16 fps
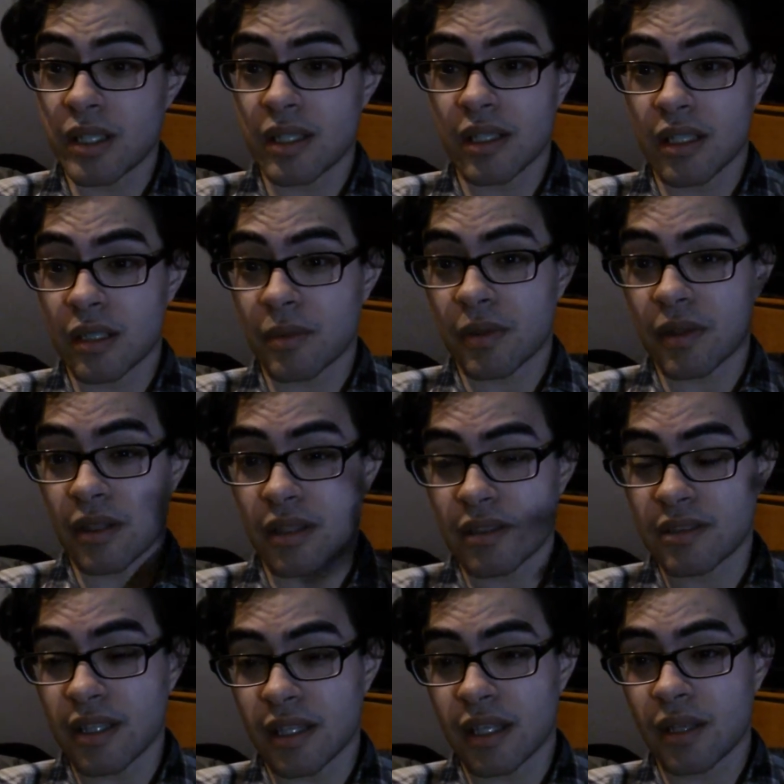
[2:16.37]
It didn't come with
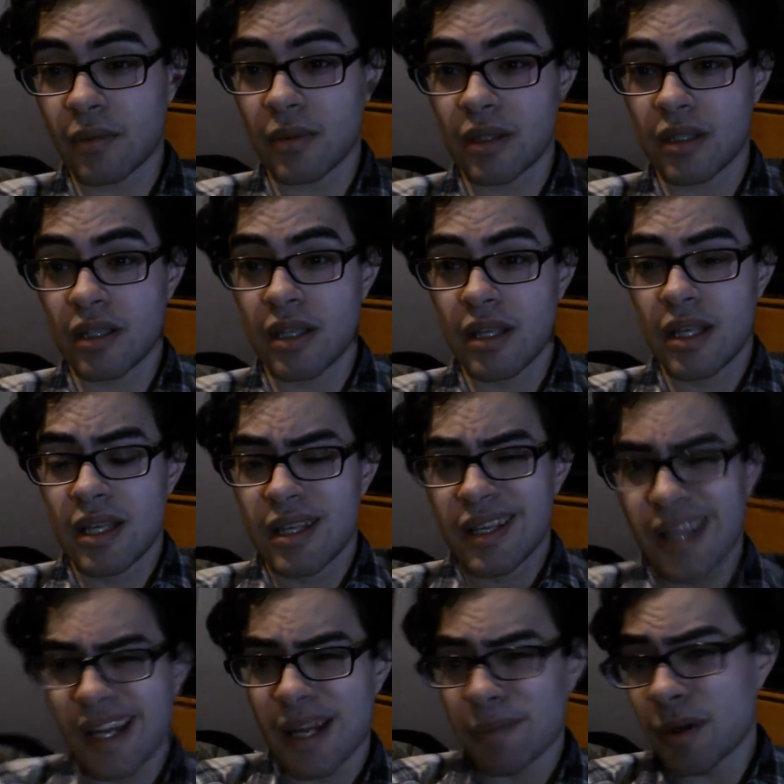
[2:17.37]
a, second one.
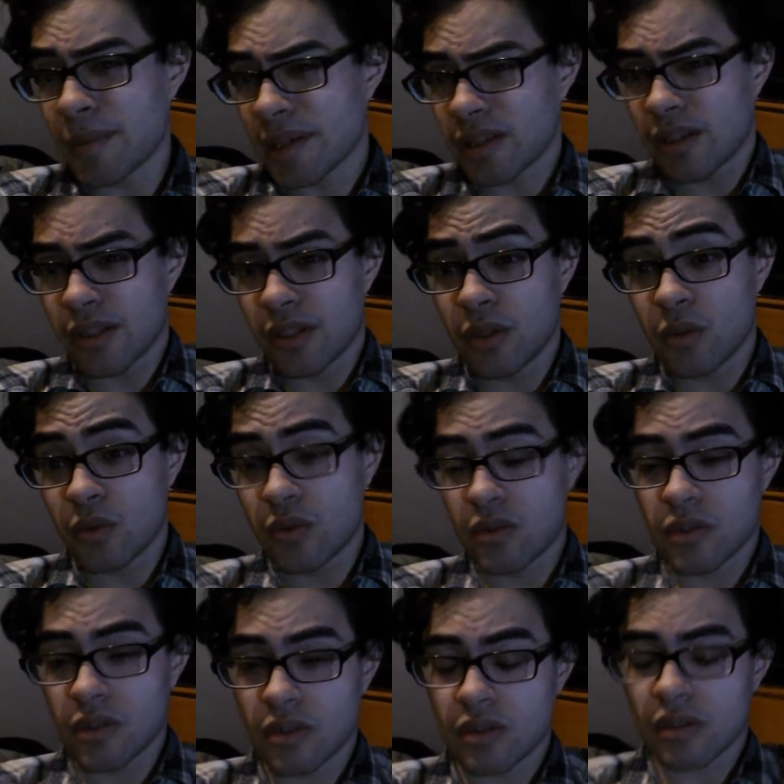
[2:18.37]
And I bought my car
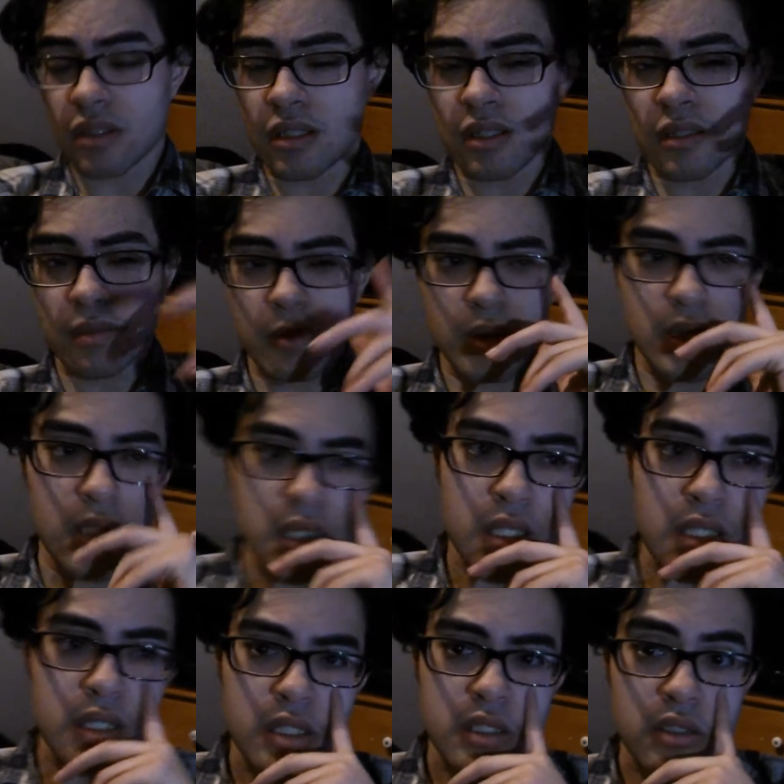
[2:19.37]
used, um,
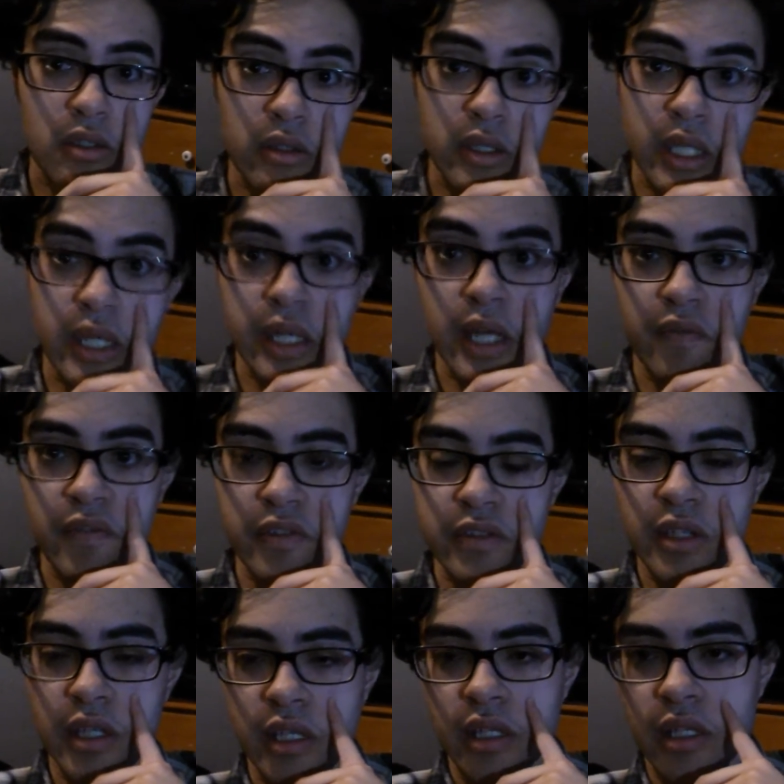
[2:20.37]
so they didn't have the
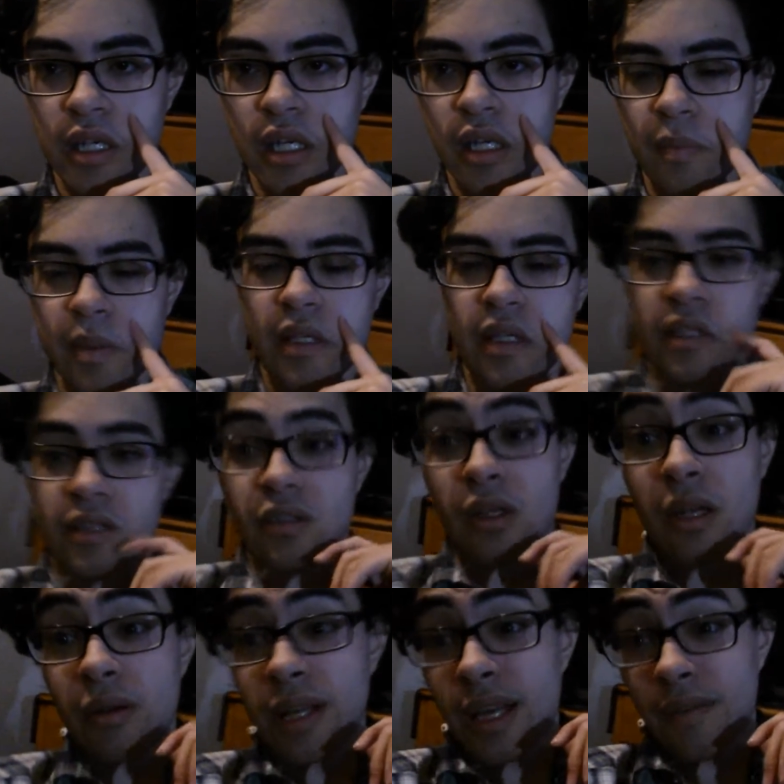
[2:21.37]
second copy.
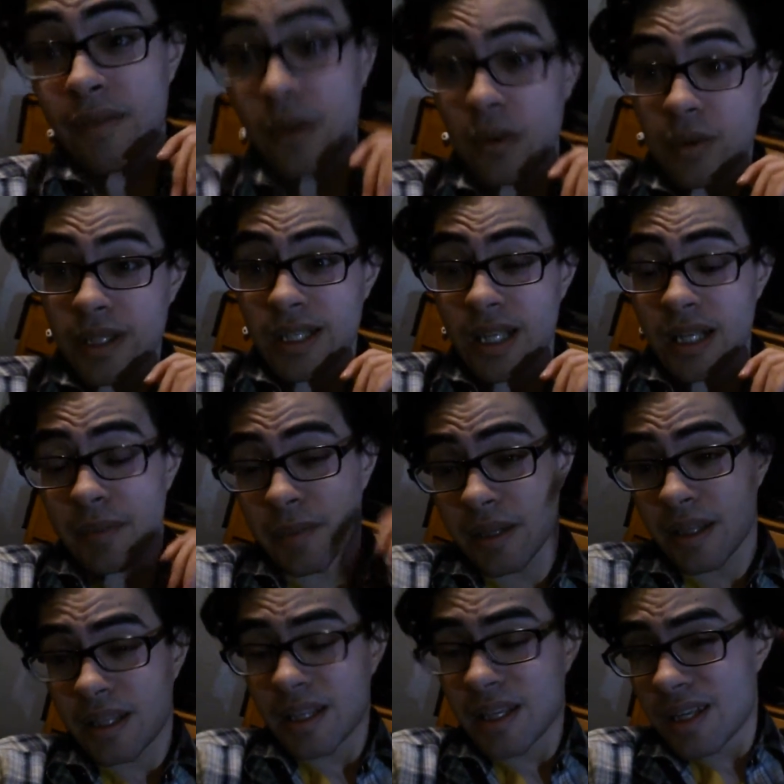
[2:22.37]
So I only have the only
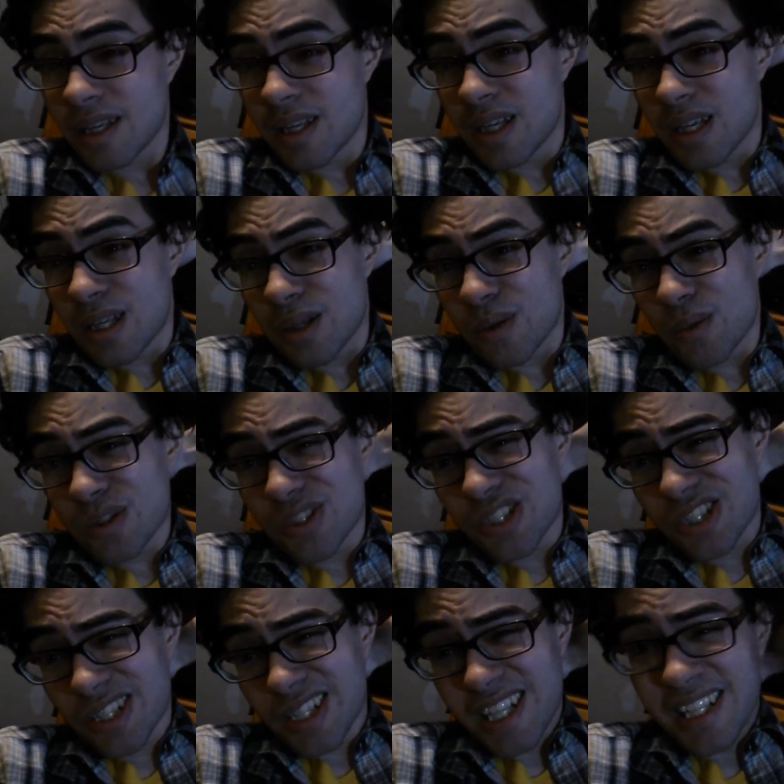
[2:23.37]
copy,
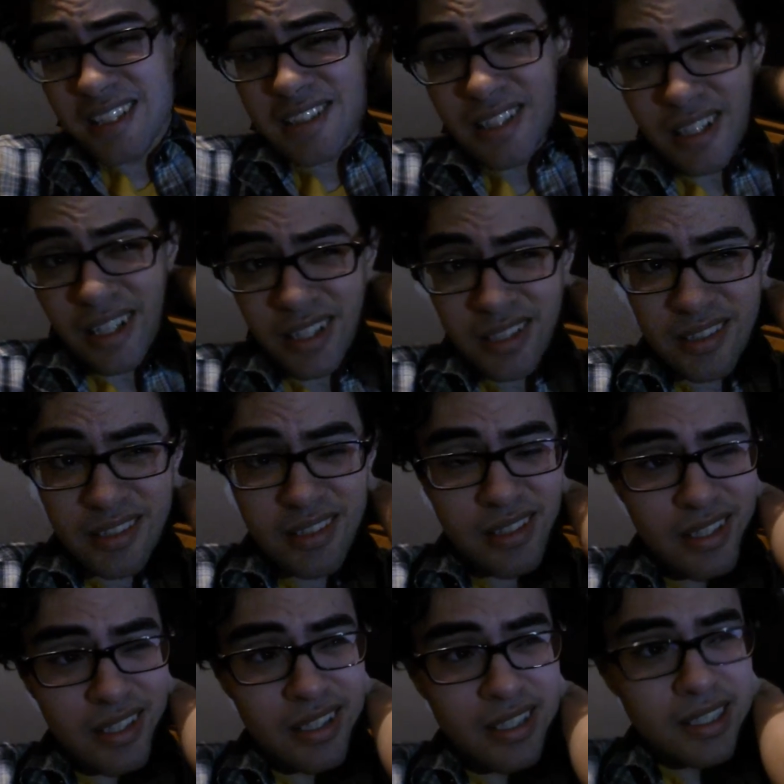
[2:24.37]
which kind of
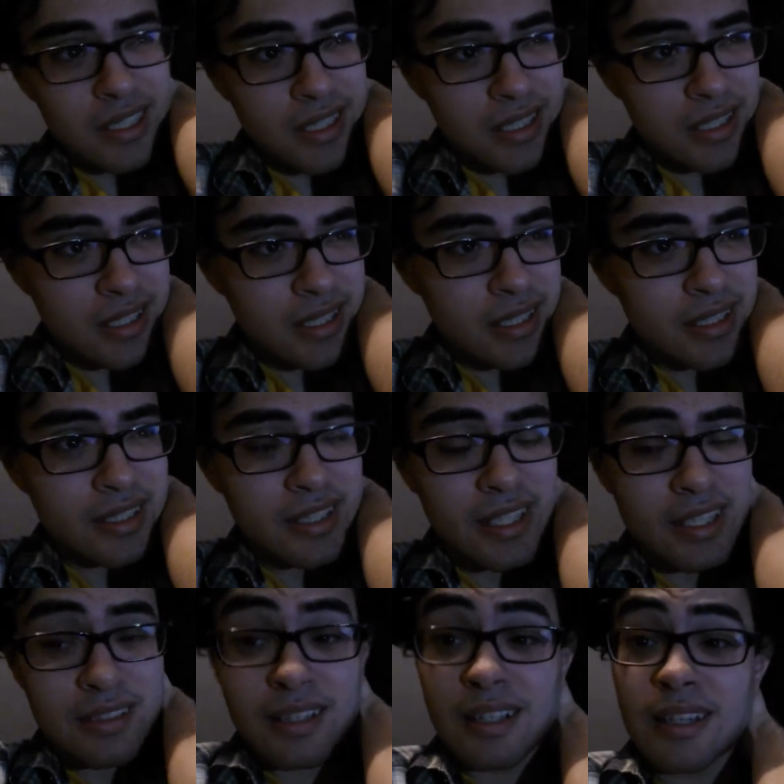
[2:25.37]
sucks because uh, in
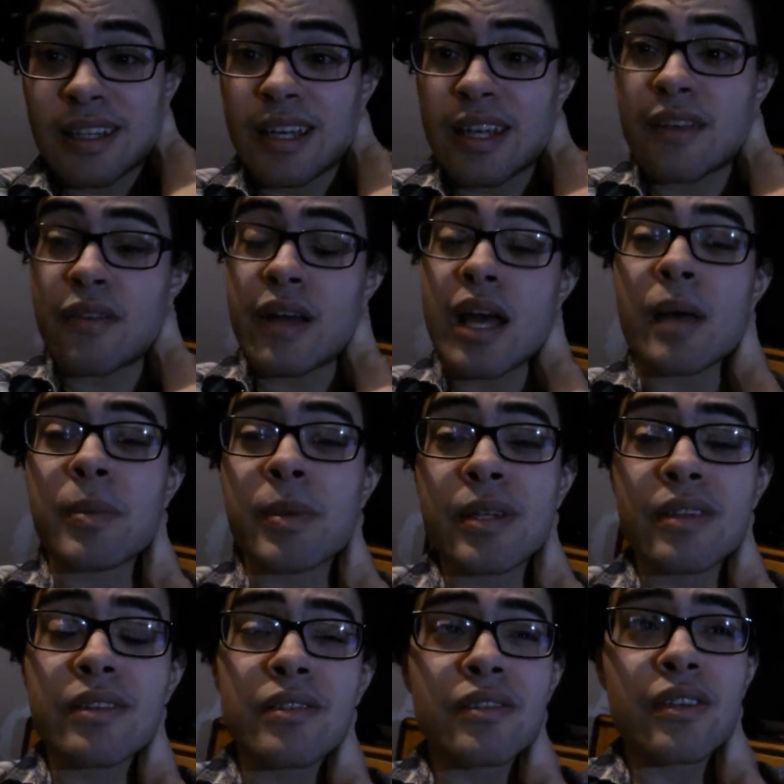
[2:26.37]
case anything ever
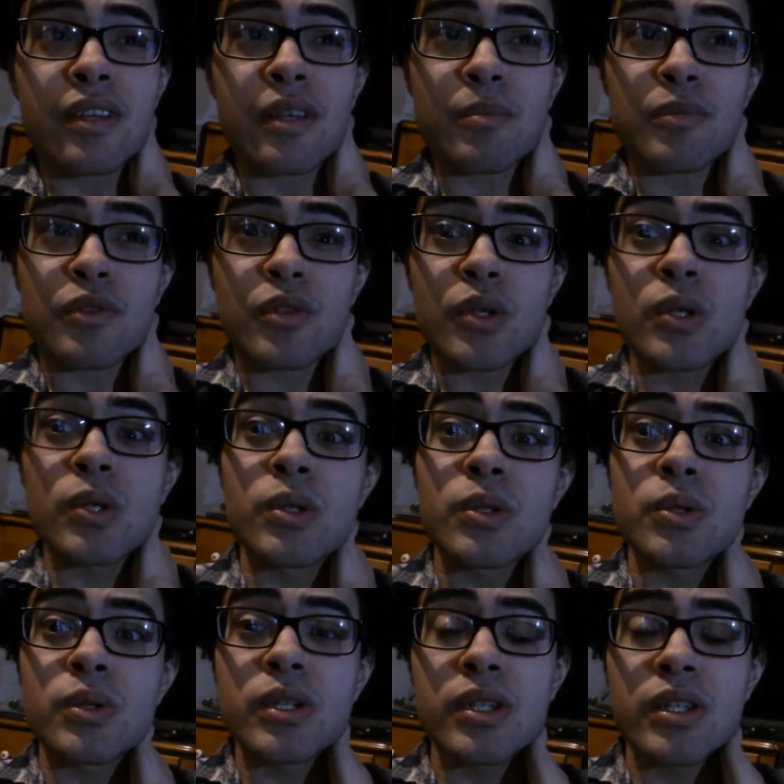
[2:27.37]
happens, then I'm
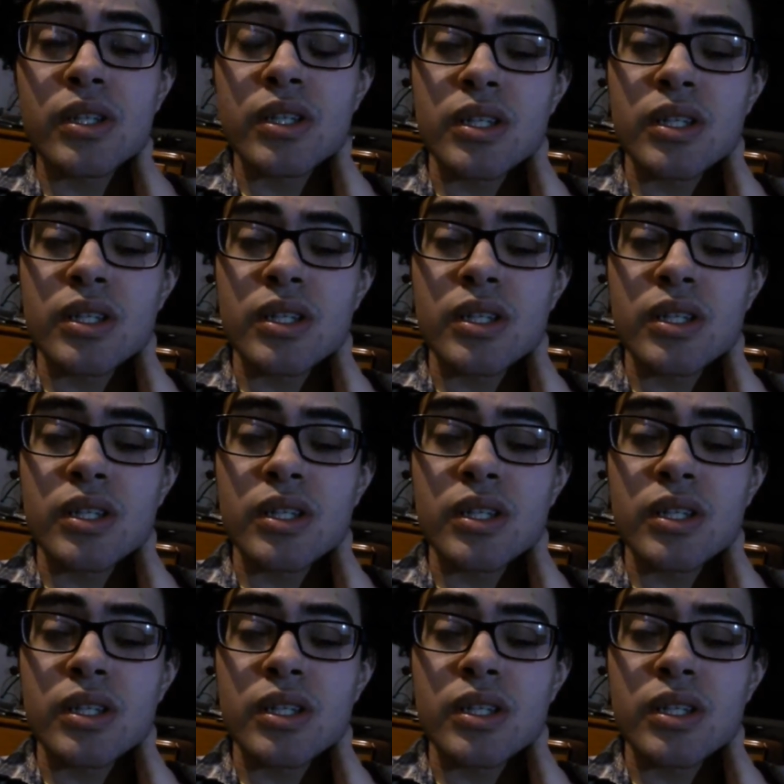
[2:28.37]
screwed.